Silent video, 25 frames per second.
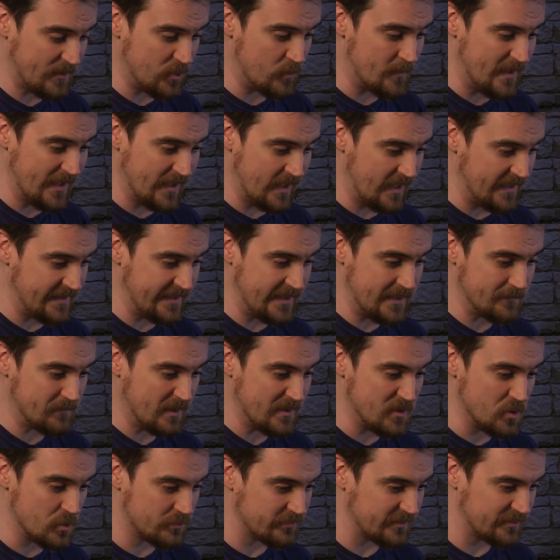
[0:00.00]
all my lightning, my
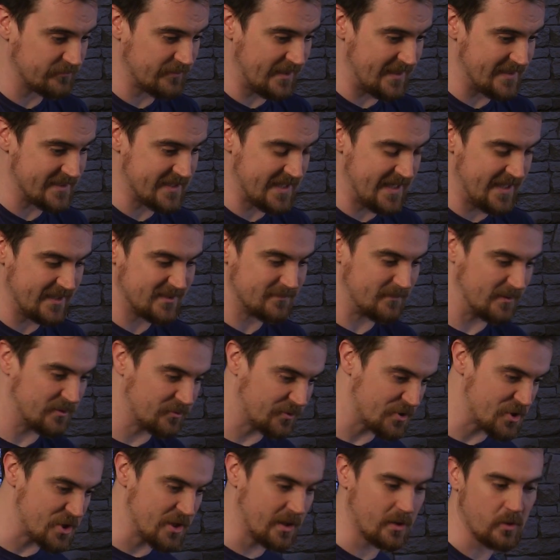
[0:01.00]
gnawing rat attacks, my
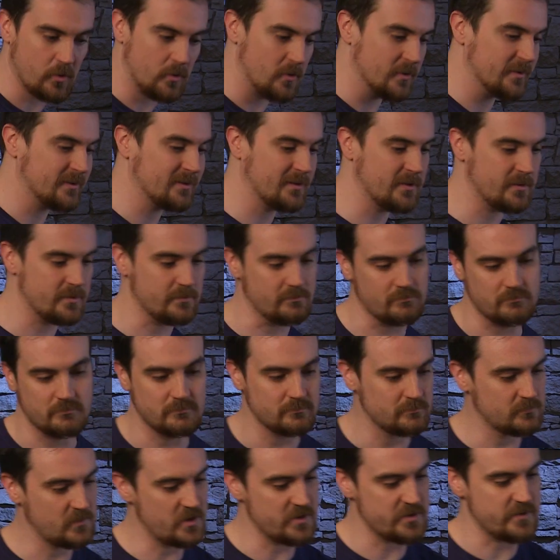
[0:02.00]
crushing claws, couldn't
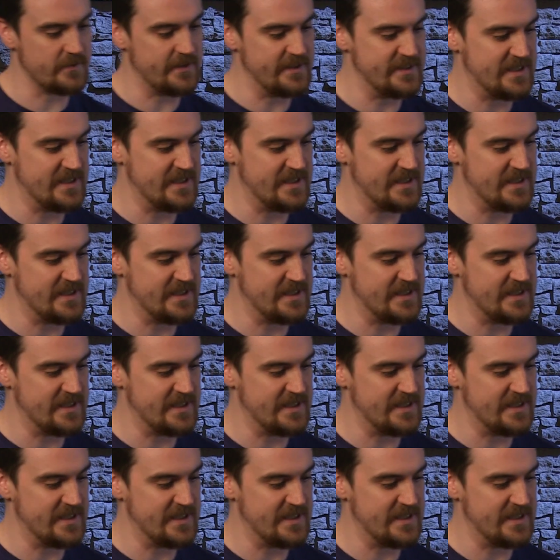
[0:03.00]
do any